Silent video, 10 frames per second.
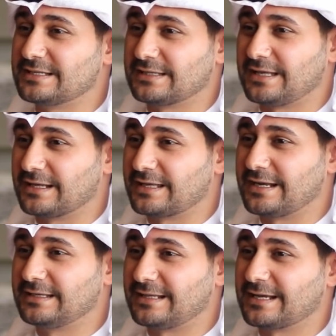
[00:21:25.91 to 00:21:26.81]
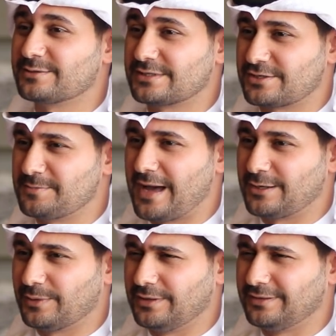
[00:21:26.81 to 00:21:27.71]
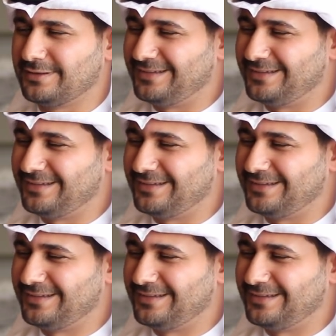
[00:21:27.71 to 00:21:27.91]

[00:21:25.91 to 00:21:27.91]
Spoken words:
He said, I'll create an acquisition manual.